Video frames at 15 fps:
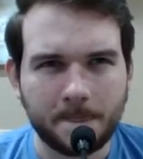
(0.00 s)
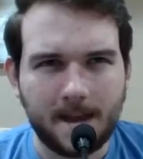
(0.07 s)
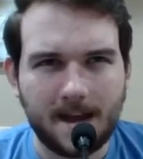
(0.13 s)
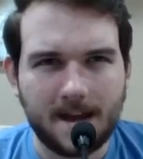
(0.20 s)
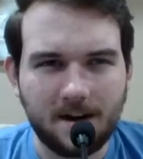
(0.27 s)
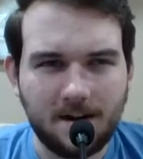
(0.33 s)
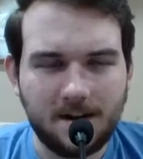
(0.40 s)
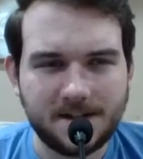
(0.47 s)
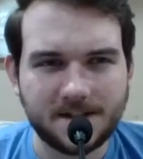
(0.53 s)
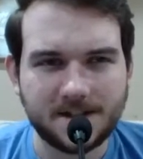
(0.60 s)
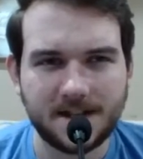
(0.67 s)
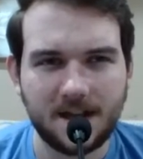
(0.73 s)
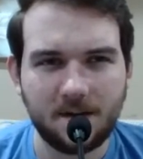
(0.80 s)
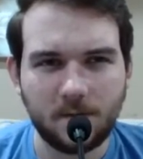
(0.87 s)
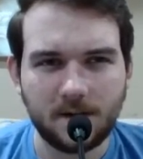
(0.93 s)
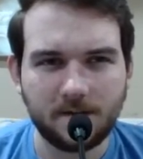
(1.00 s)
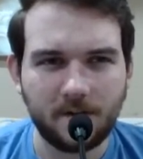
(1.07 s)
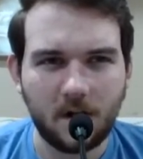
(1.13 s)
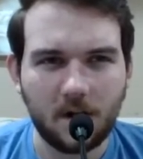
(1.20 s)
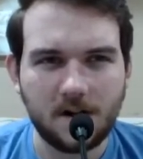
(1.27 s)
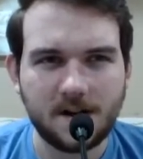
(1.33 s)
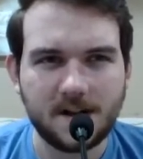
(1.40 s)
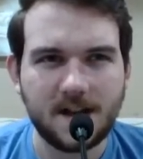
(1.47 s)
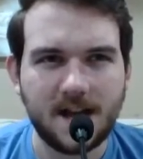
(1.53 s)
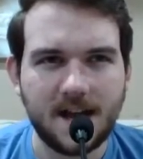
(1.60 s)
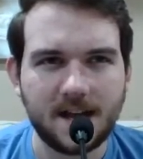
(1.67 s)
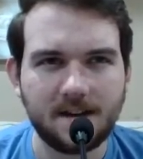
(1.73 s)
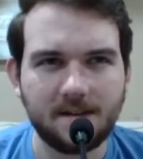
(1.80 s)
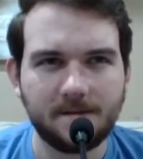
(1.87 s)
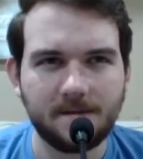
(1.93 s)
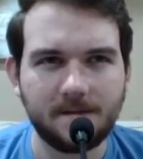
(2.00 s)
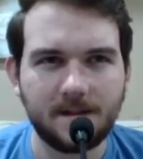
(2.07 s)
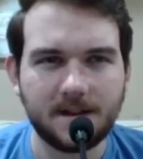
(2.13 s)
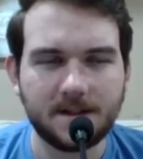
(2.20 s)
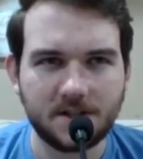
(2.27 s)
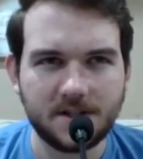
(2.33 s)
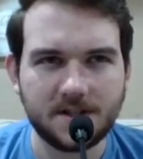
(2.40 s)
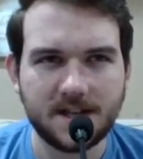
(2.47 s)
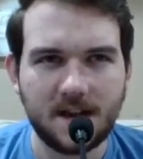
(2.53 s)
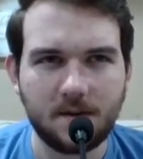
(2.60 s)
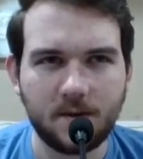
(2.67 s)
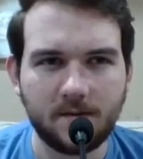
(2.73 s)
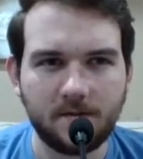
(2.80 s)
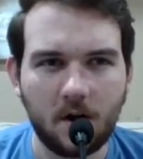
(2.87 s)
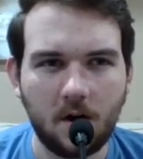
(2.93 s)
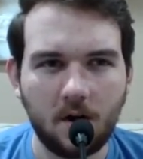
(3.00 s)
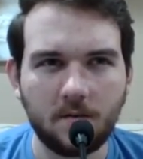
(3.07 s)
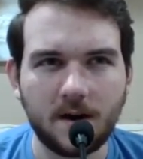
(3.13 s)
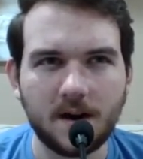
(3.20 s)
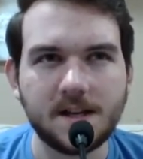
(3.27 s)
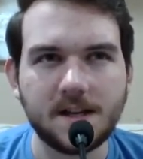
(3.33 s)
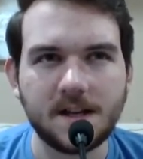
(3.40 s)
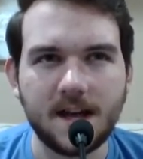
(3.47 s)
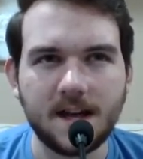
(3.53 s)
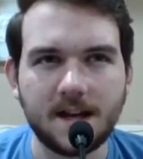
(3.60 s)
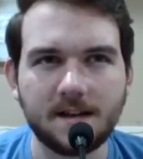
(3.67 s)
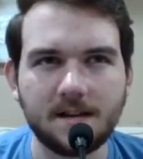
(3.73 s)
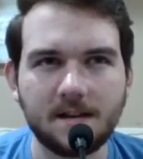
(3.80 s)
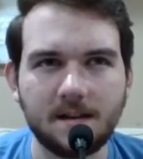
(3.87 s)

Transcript: it already said we've already hit. It just said we've already hit.